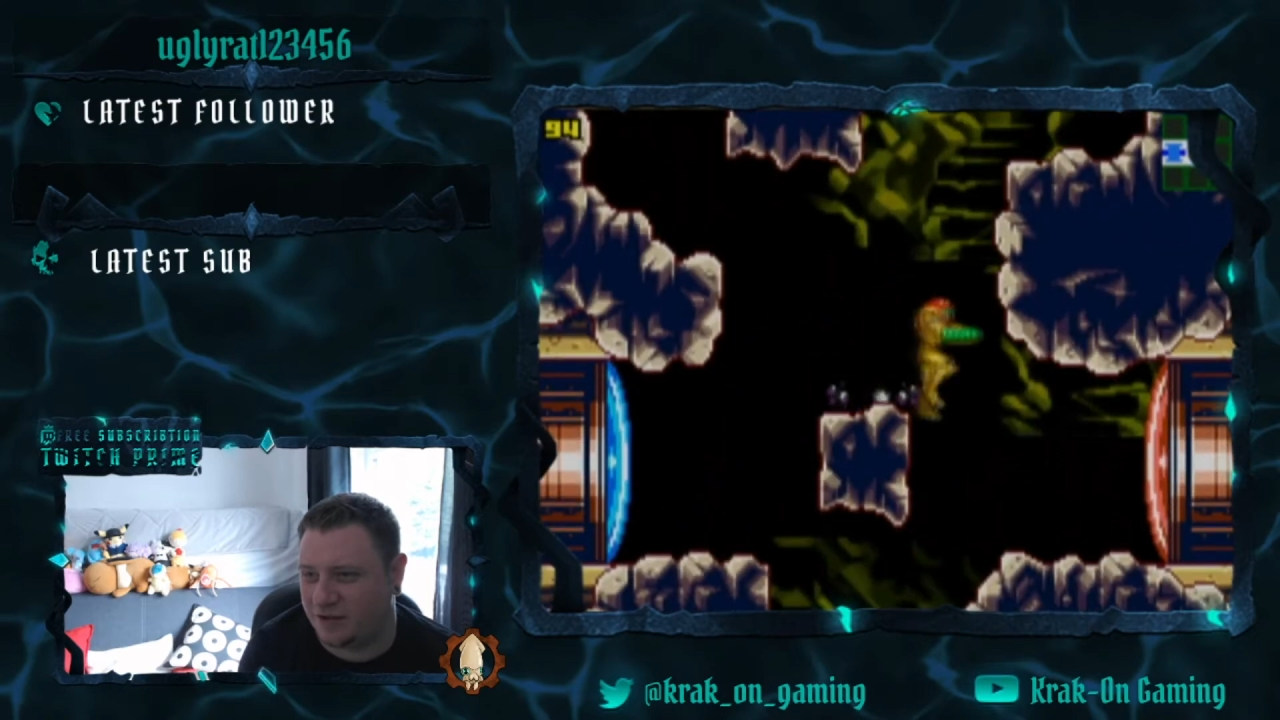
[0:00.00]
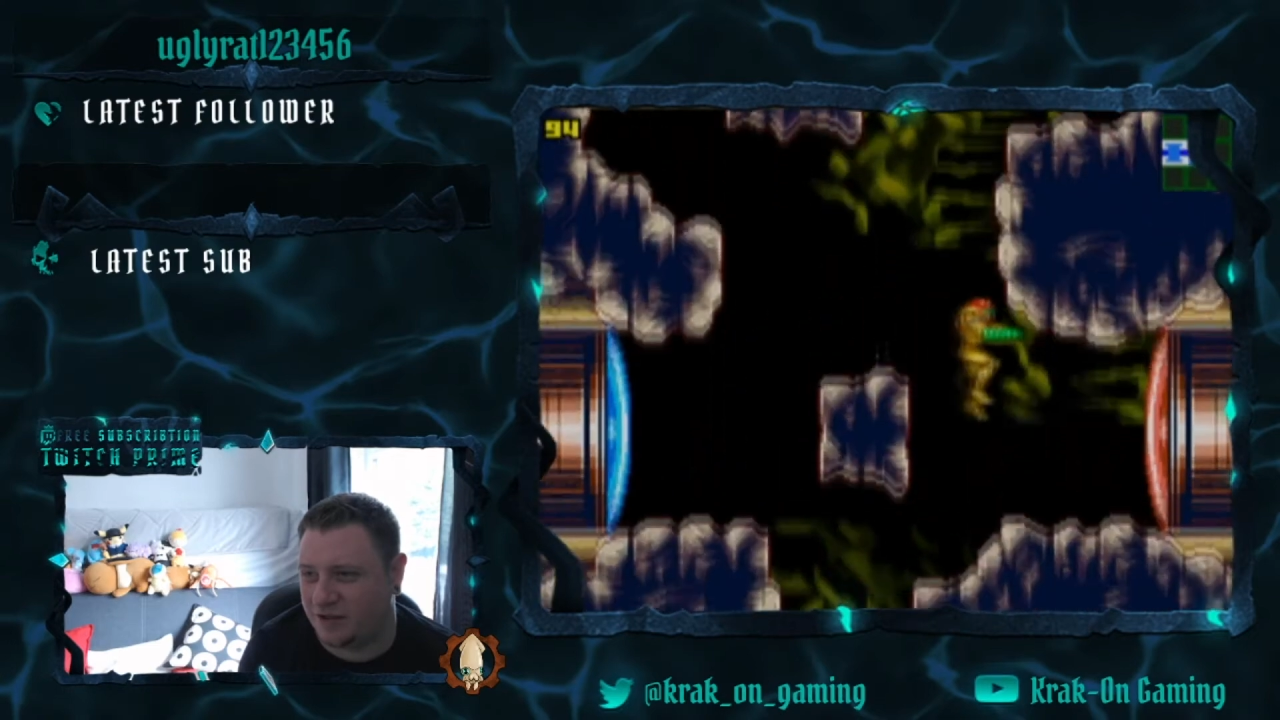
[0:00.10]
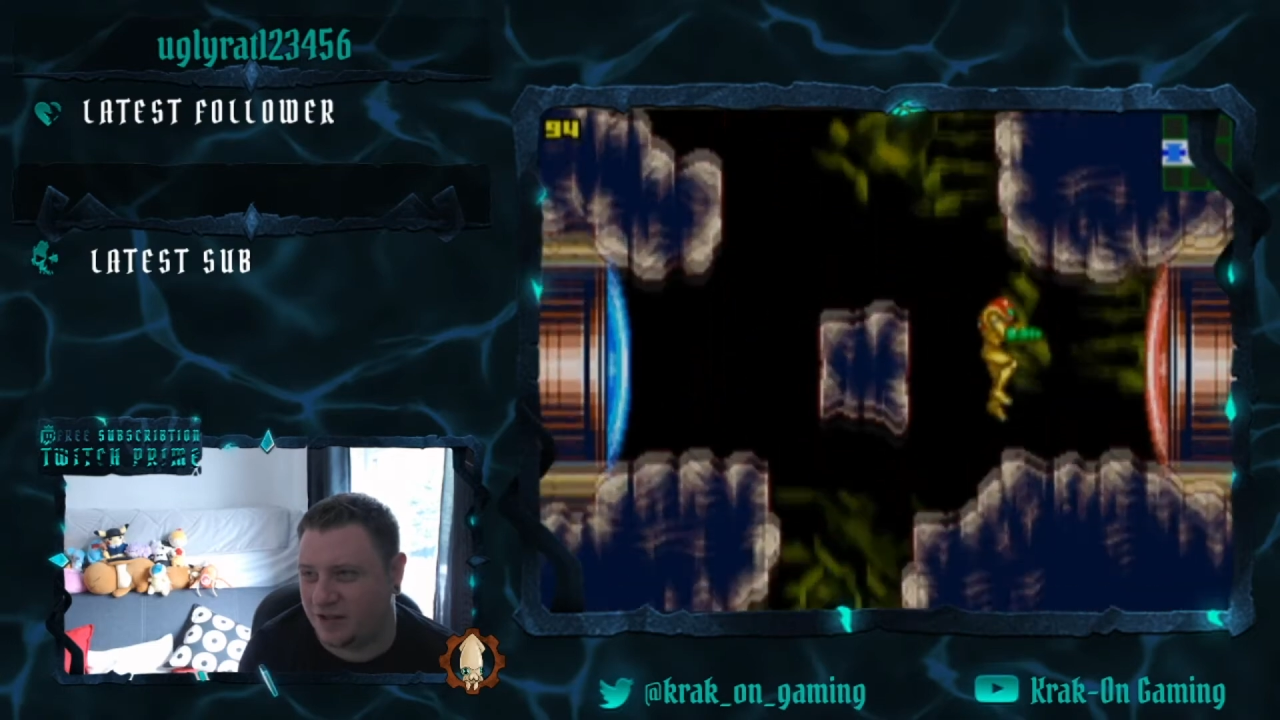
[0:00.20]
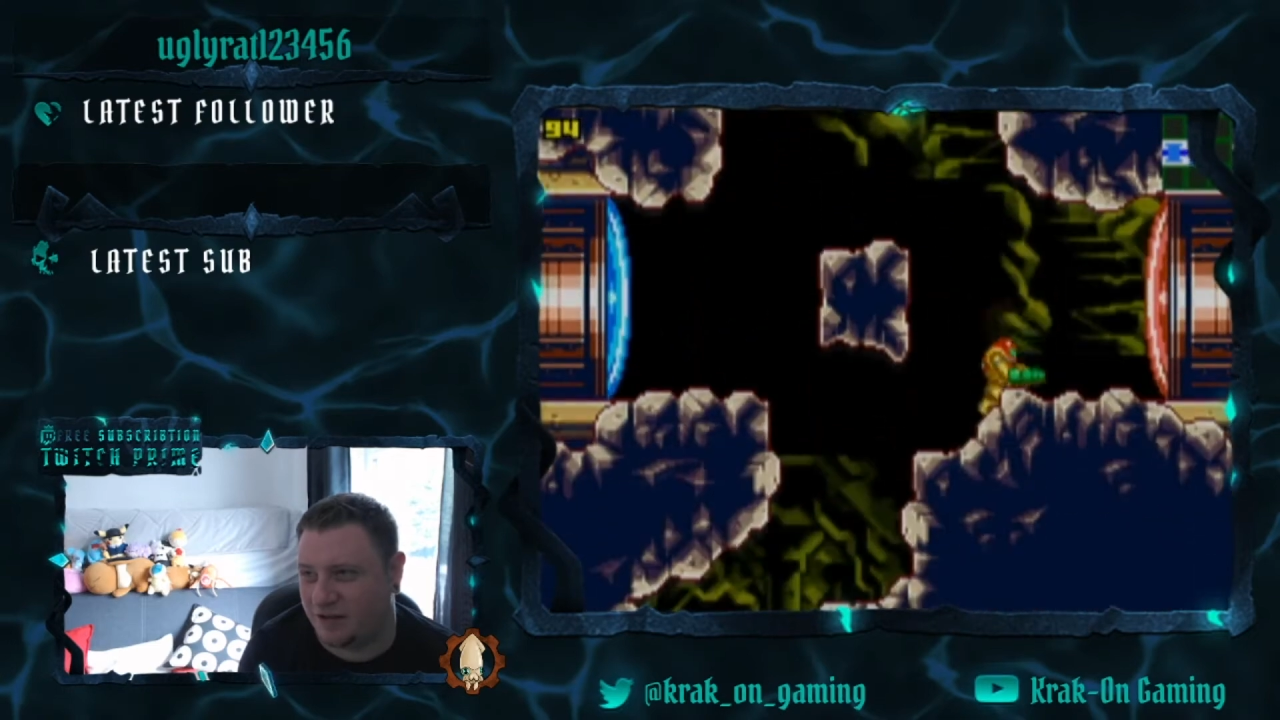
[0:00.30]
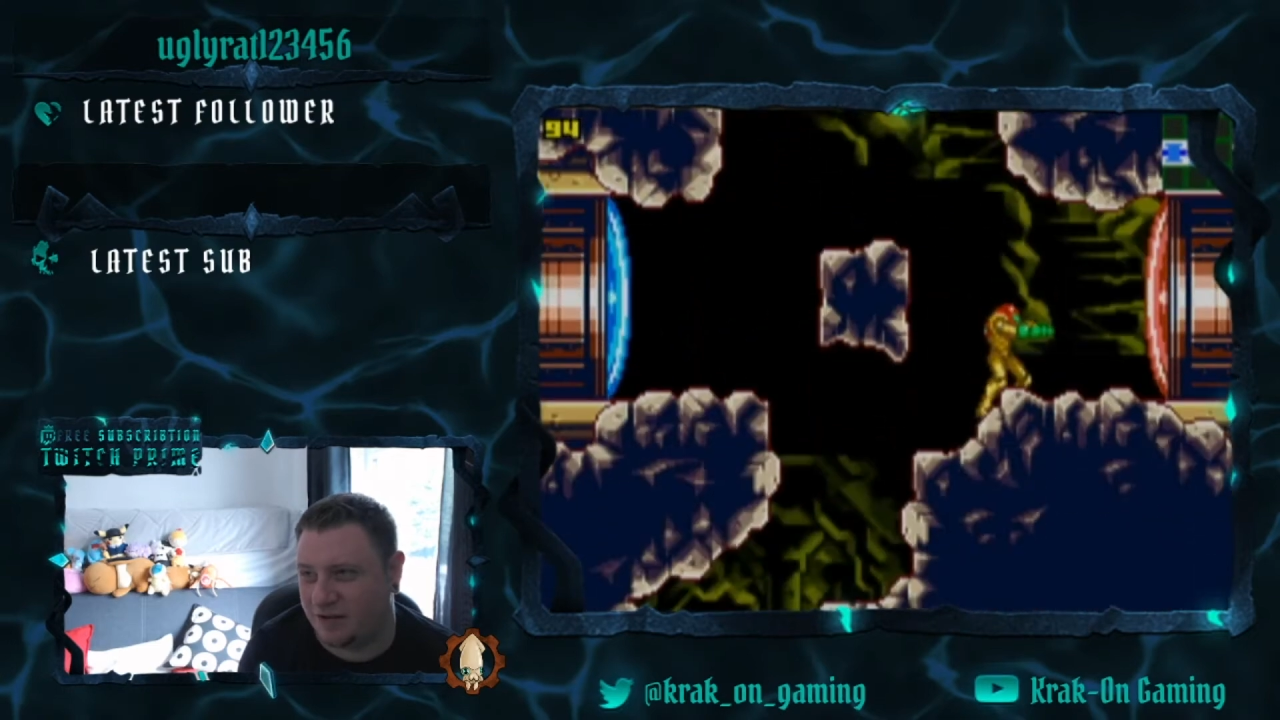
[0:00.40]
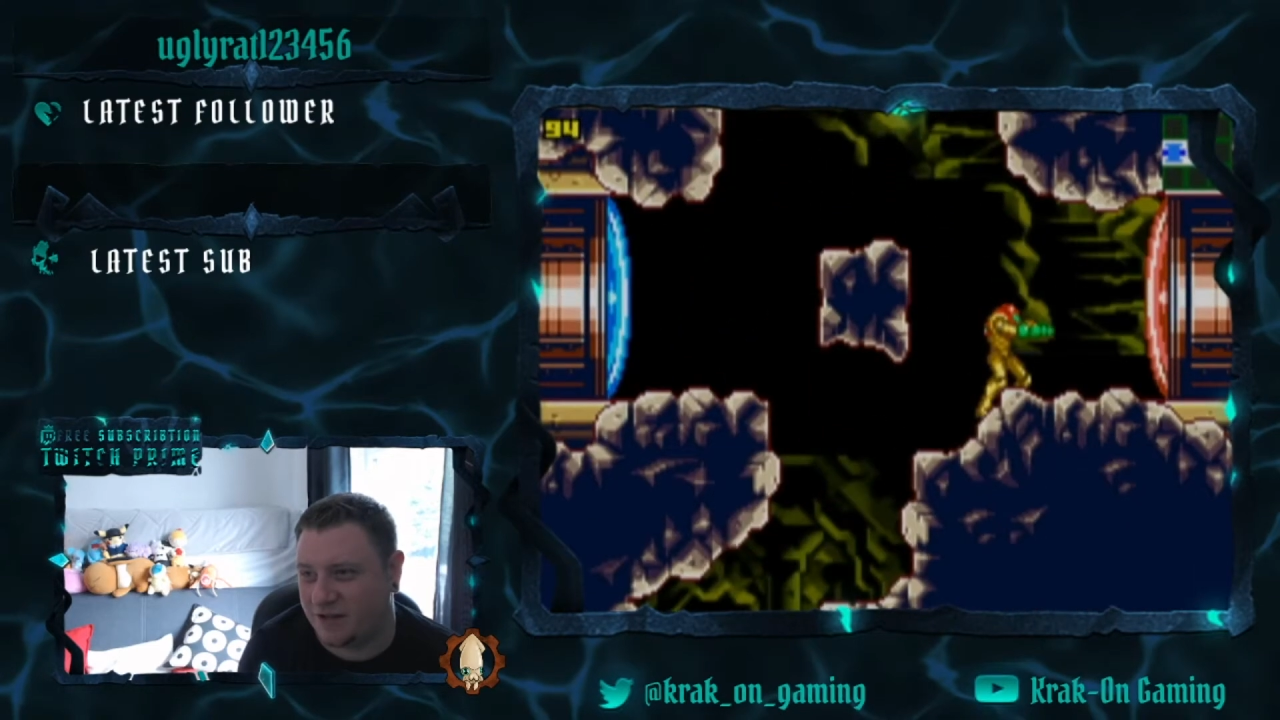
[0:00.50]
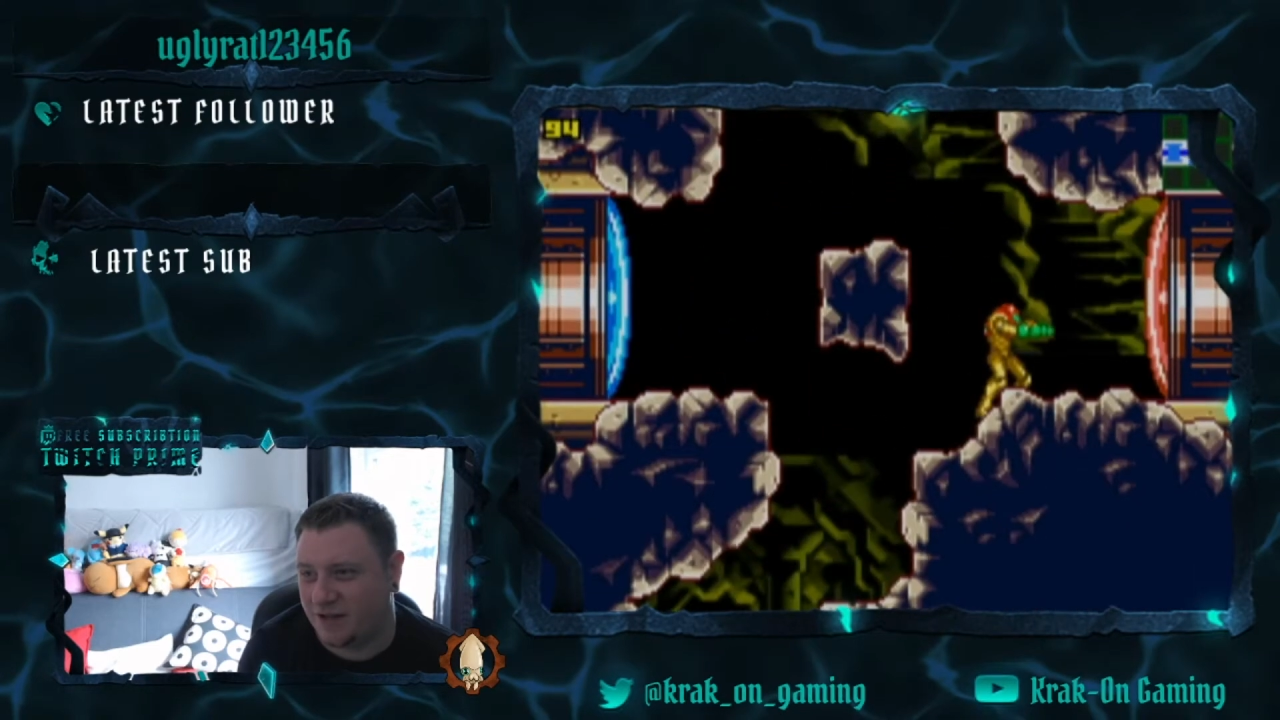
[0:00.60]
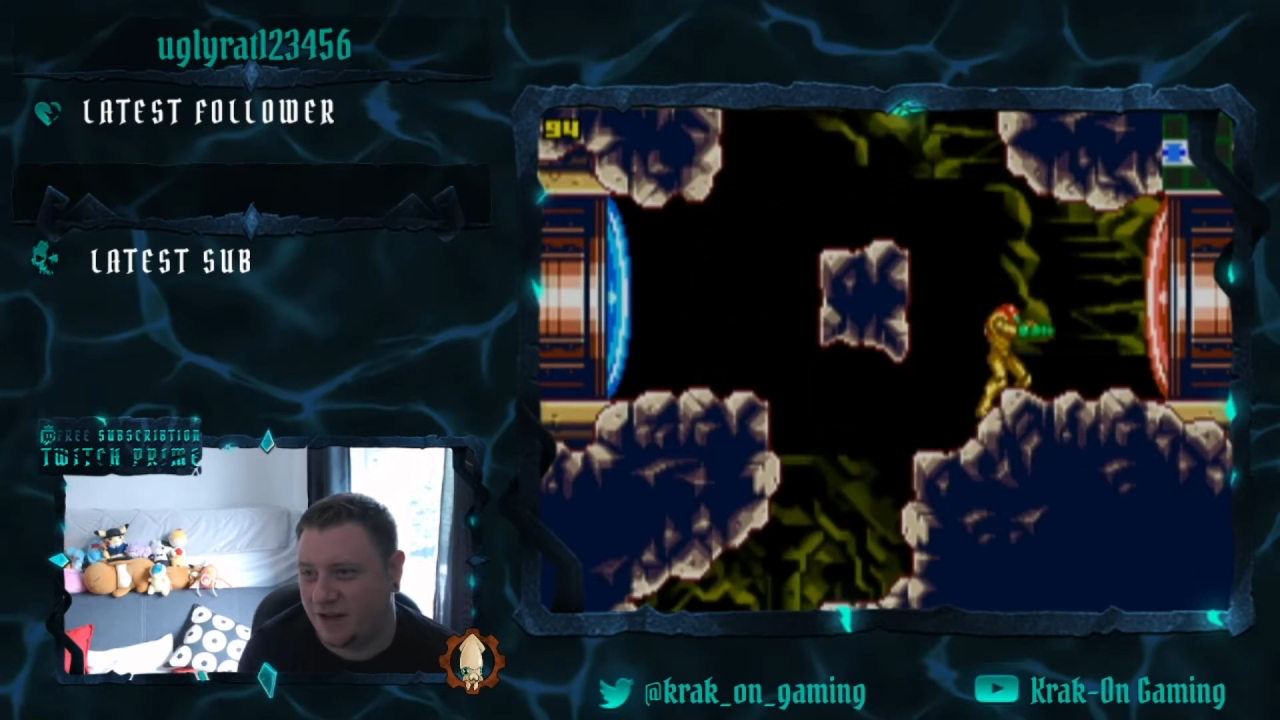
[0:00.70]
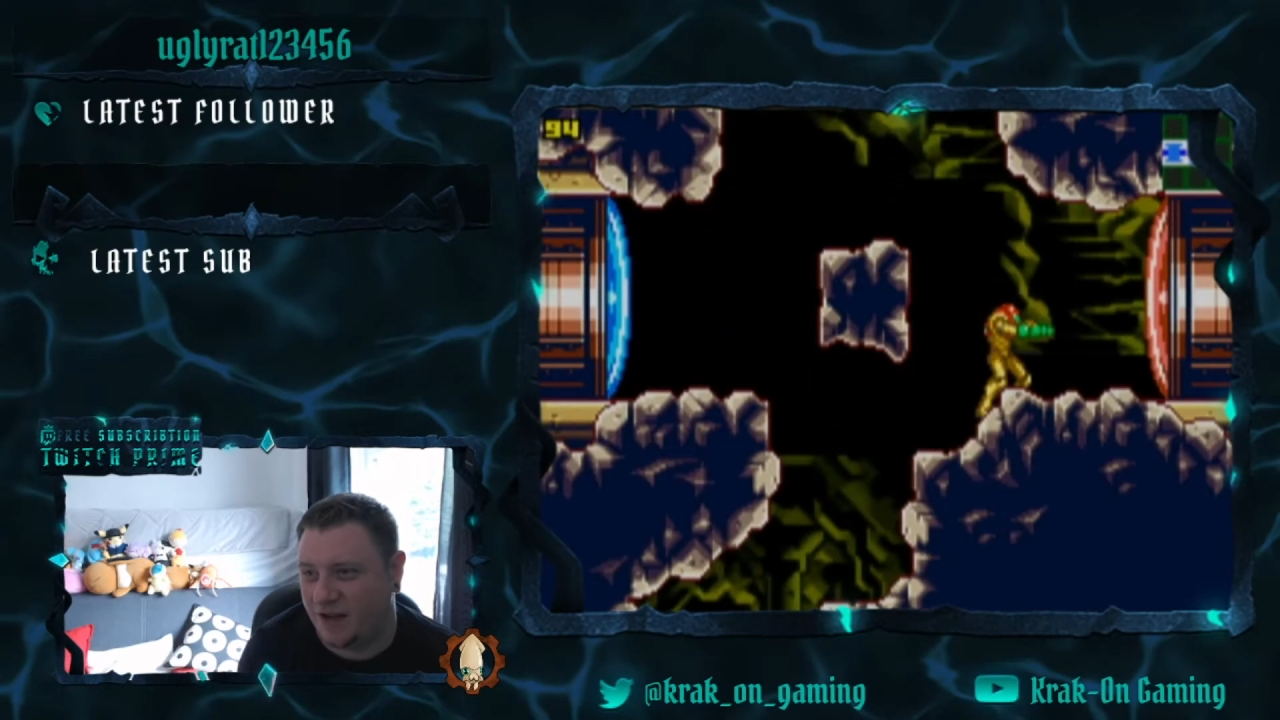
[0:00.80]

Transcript: to the series,